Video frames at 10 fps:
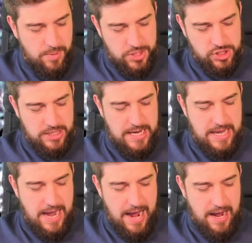
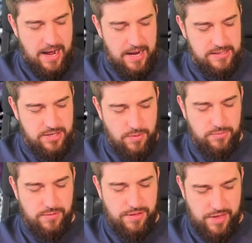Personally, I
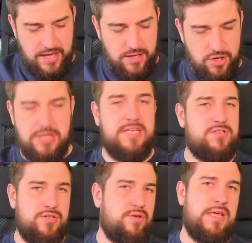don't think you
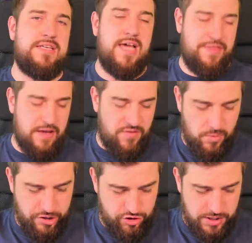need to do this. I think if you
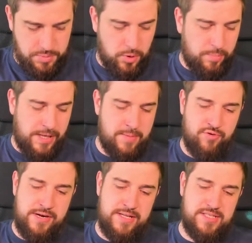want to transport Plague
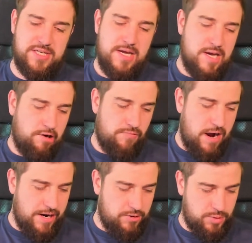Marines, a
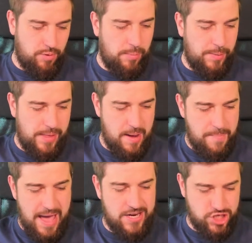Rhinos are probably a
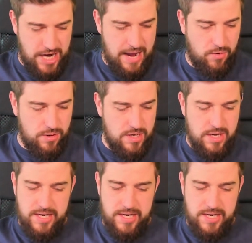better shout.